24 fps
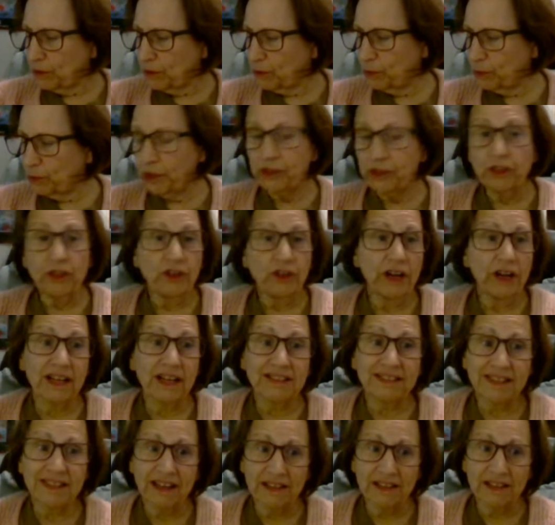or your
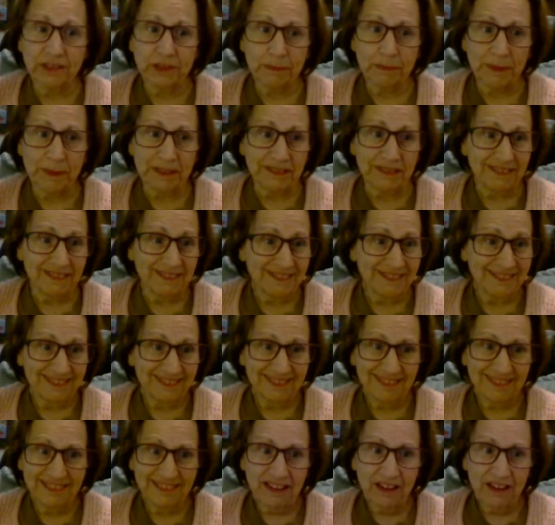ex-husband,
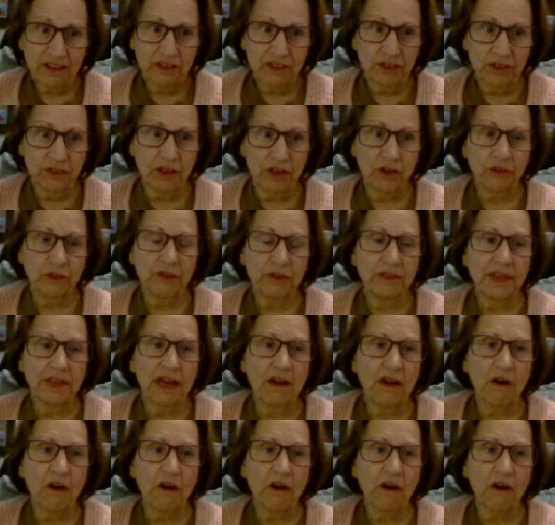it